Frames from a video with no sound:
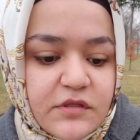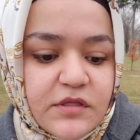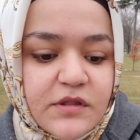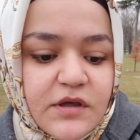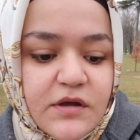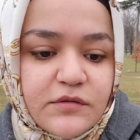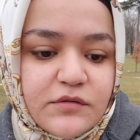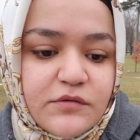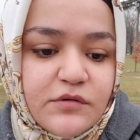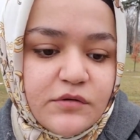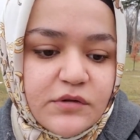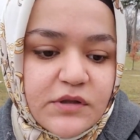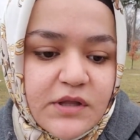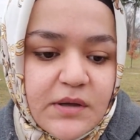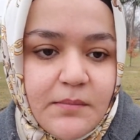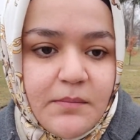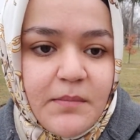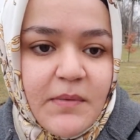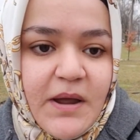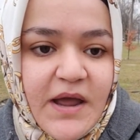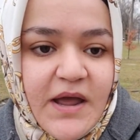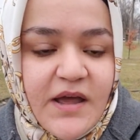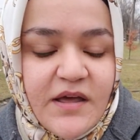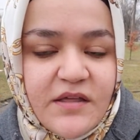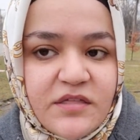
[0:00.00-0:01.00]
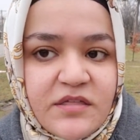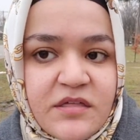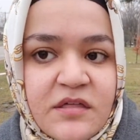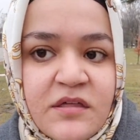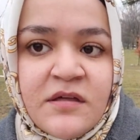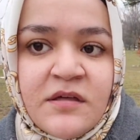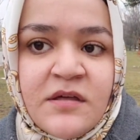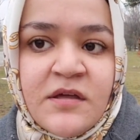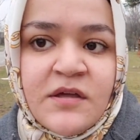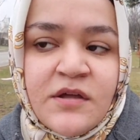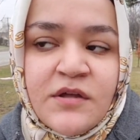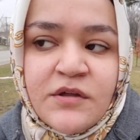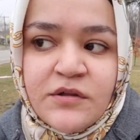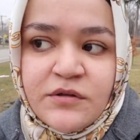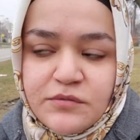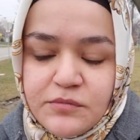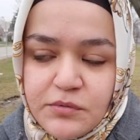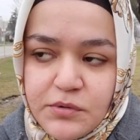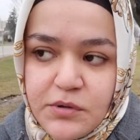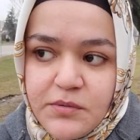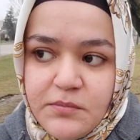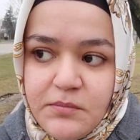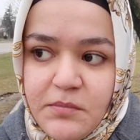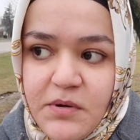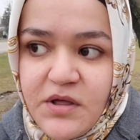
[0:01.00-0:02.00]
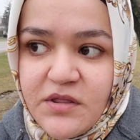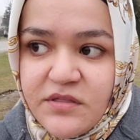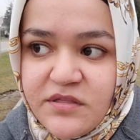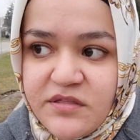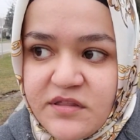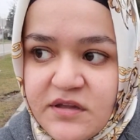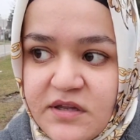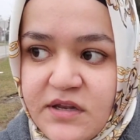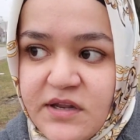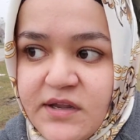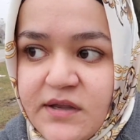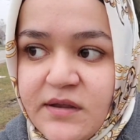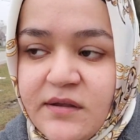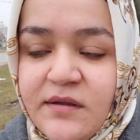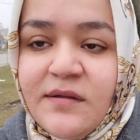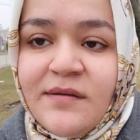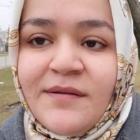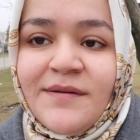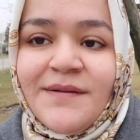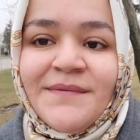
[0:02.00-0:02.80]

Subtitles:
Now do the math, do it monthly.